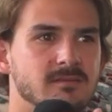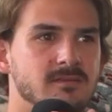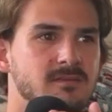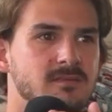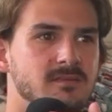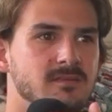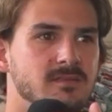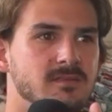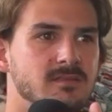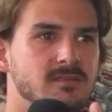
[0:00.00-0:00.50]

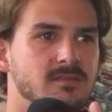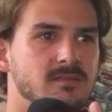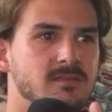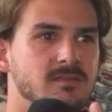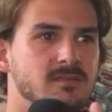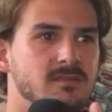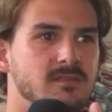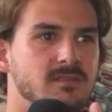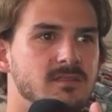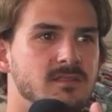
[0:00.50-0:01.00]

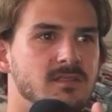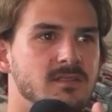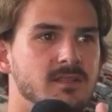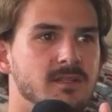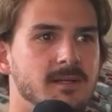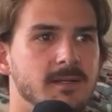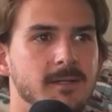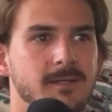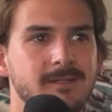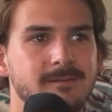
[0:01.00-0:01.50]

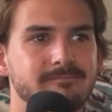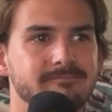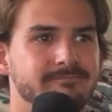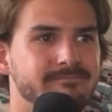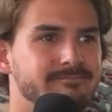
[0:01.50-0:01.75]
No one is speaking in this clip.